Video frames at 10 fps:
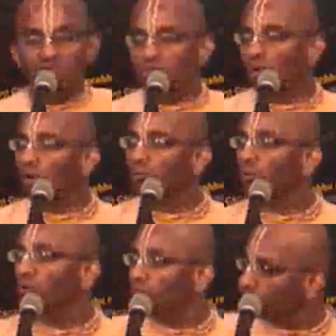not
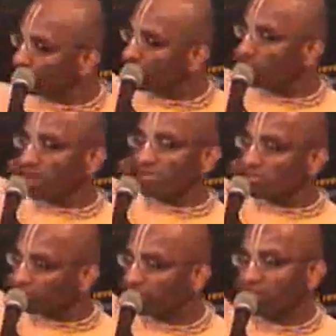produce the bread in
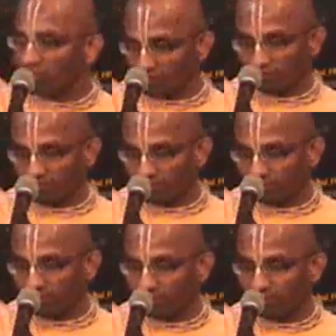the field.
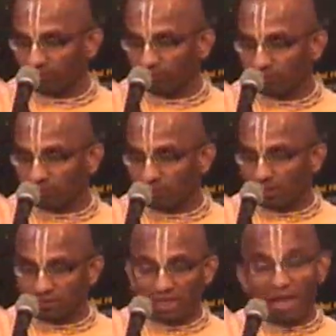
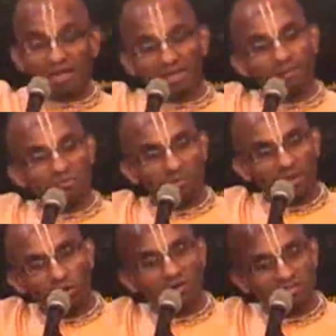That comes by
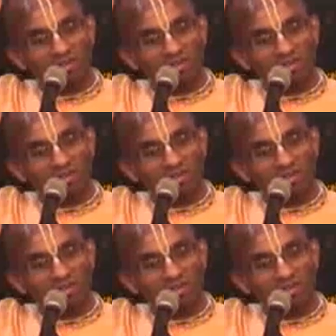God's